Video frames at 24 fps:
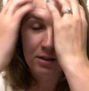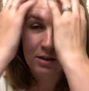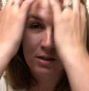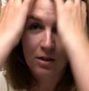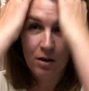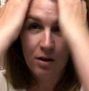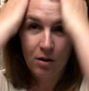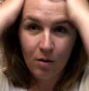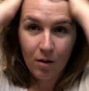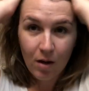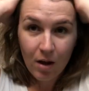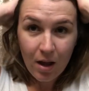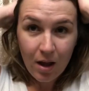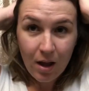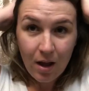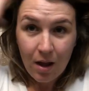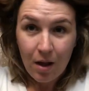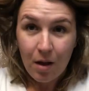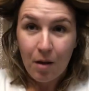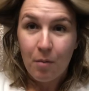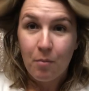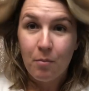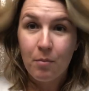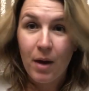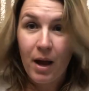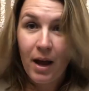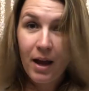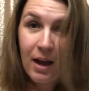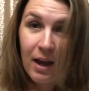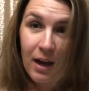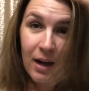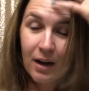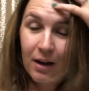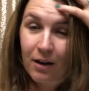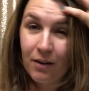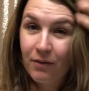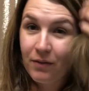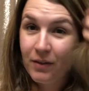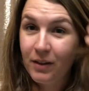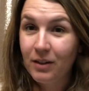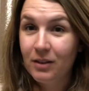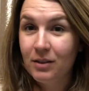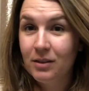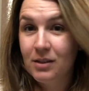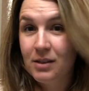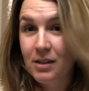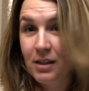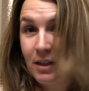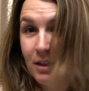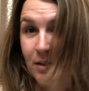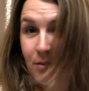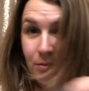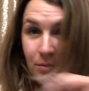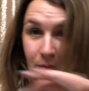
So my hair feels like